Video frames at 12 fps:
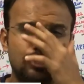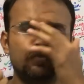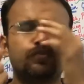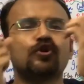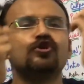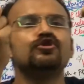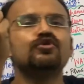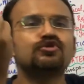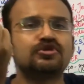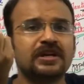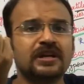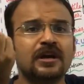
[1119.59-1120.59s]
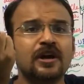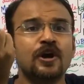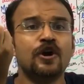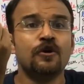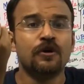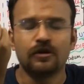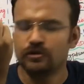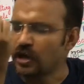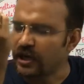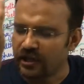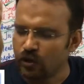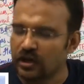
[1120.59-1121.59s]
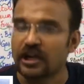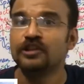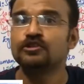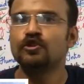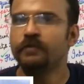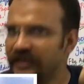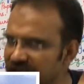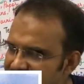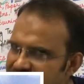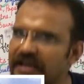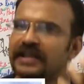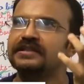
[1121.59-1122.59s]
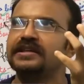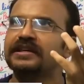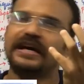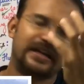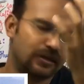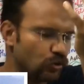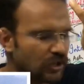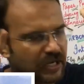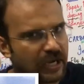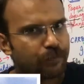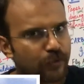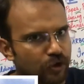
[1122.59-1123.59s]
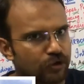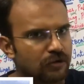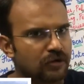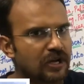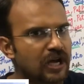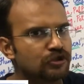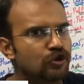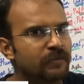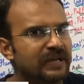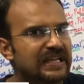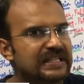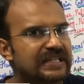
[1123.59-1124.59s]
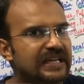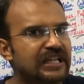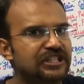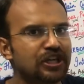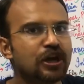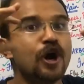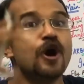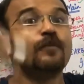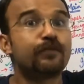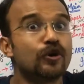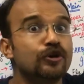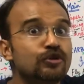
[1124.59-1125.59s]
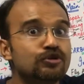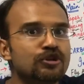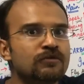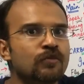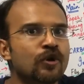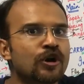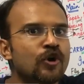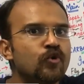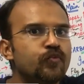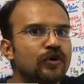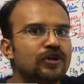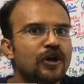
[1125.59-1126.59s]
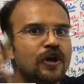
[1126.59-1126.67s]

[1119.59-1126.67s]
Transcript: you are consuming less energy, consuming less energy, producing more output,